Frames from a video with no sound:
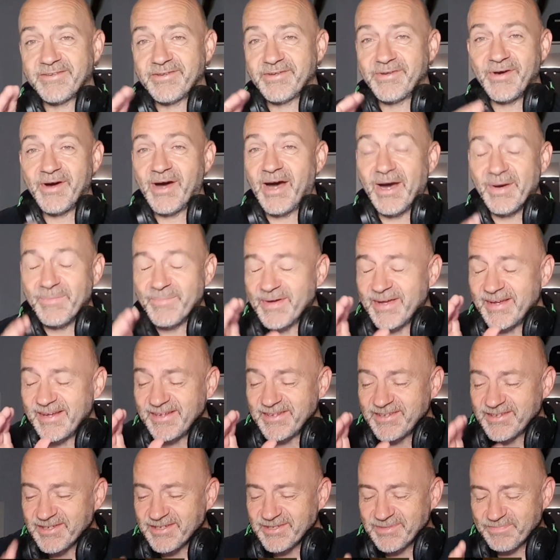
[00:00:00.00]
Do you know what I
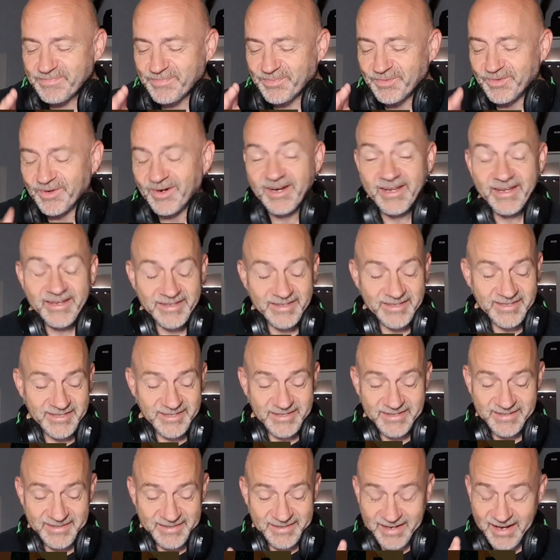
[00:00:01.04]
mean? Just
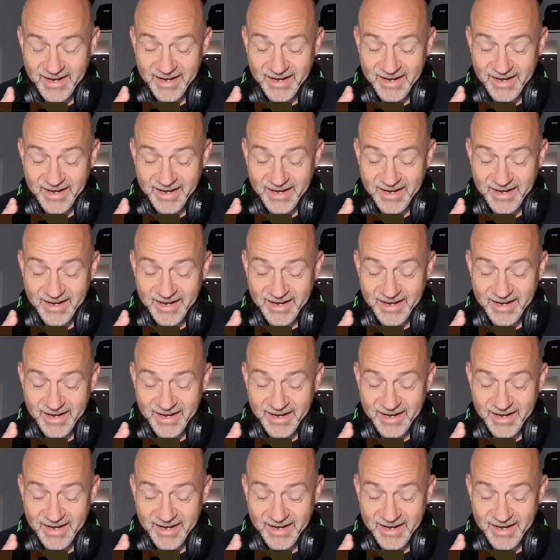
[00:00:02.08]
brilliance.